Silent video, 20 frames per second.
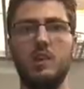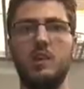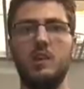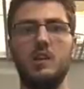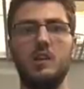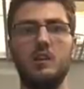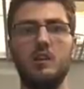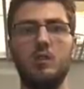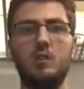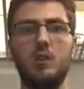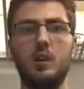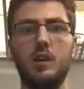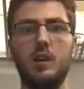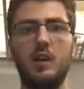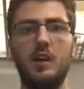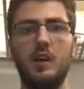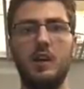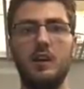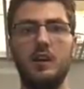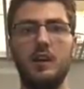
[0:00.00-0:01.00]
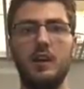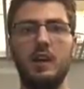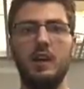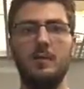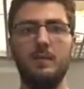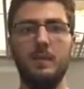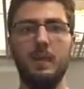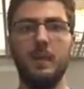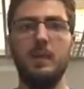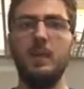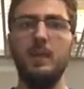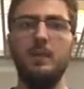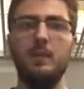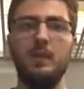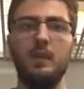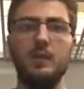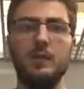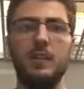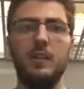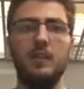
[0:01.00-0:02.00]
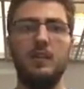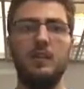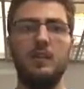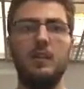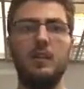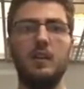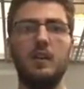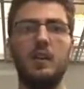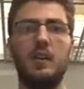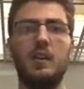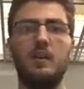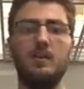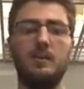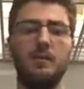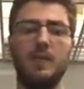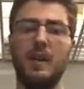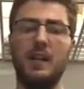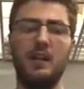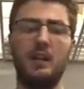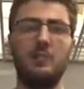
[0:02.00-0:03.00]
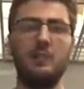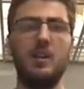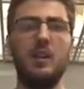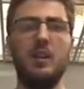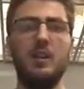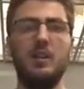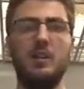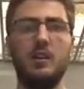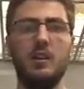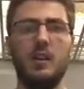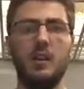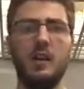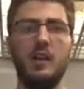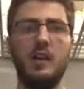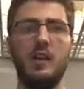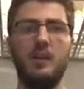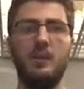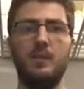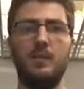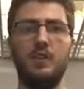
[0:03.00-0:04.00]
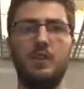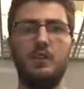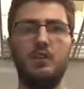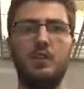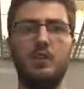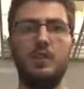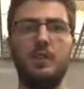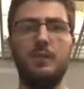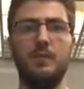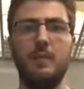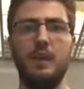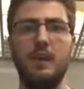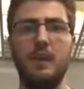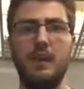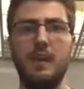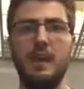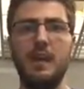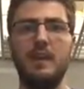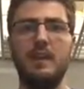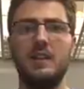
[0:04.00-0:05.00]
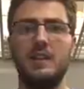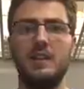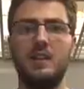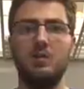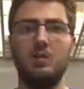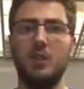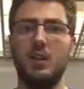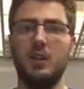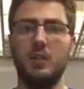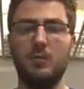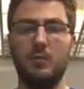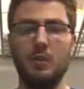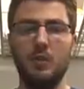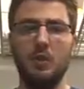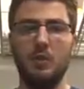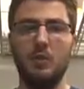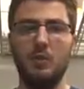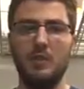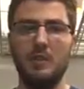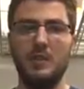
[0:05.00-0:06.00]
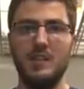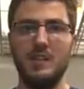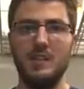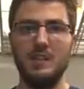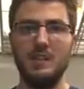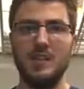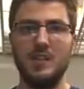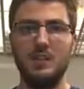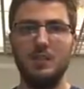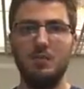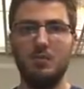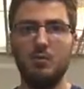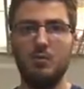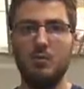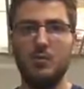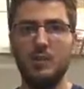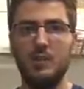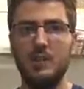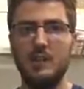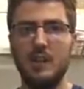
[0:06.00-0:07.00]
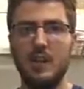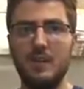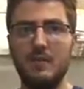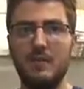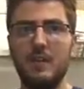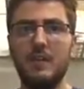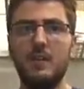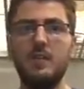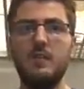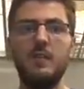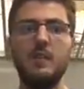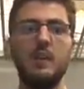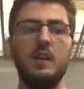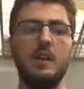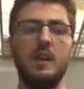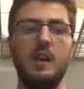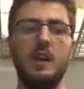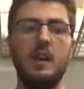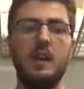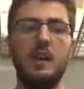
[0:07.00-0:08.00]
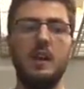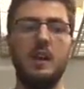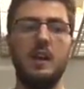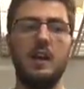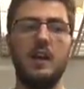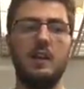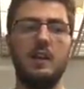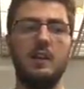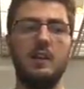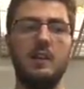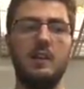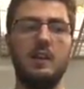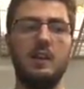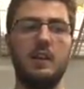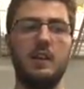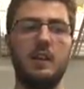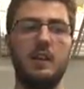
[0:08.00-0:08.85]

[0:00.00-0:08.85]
So yeah, my name I'm Alex Wellock. My student number again is 130682237, and